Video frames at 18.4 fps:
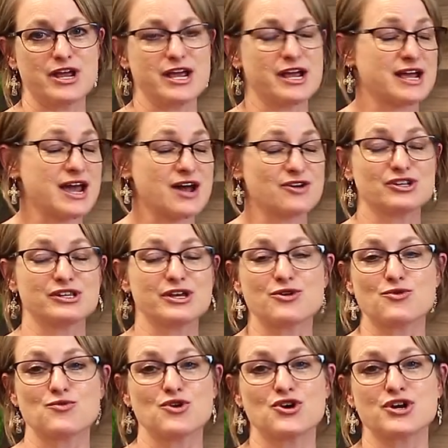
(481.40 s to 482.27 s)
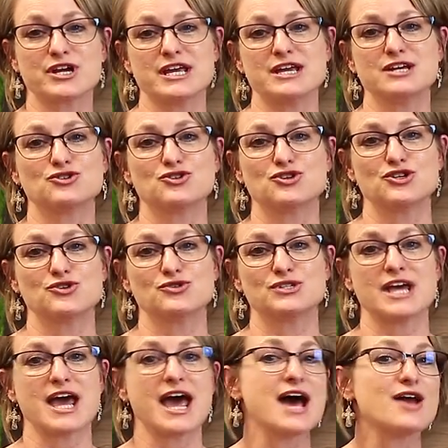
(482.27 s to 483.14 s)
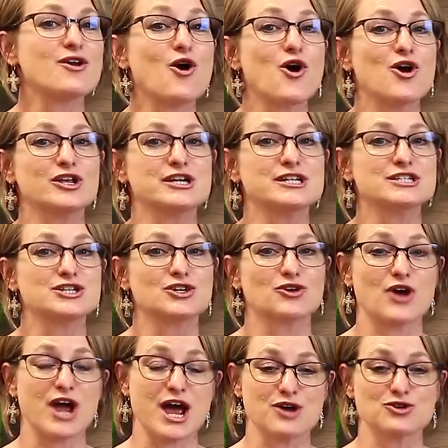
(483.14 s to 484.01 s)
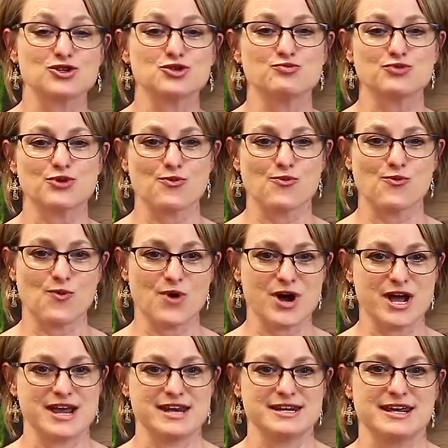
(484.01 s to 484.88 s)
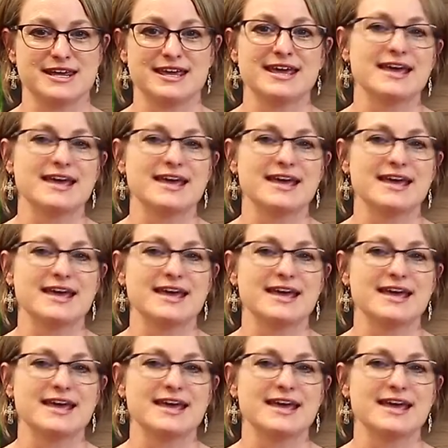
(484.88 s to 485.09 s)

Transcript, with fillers: calculator work introduced at all until Algebra 1.